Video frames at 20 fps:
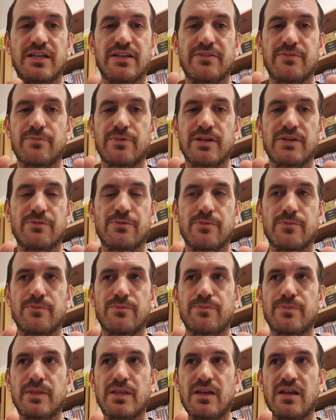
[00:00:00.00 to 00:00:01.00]
And we have
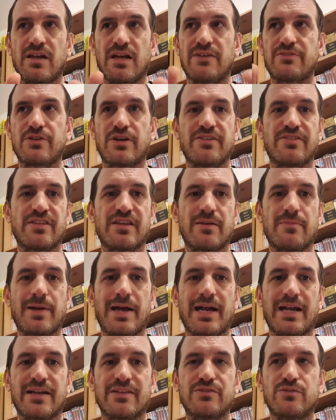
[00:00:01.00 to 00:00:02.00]
I've got anything out
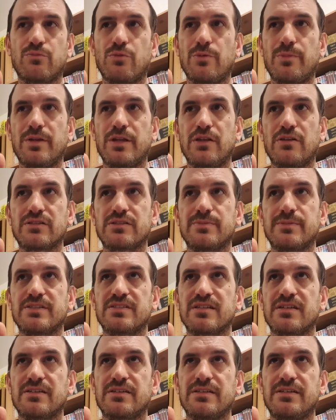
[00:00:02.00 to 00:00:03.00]
back. And the woman looked at me and
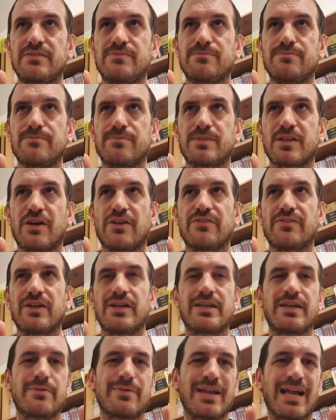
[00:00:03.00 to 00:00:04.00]
was like, kind of
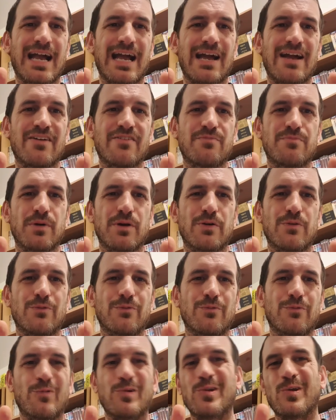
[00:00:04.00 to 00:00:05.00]
like, yeah, we have, but
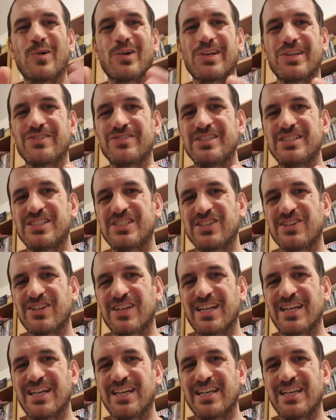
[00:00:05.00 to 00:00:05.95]
we're not going to restock it.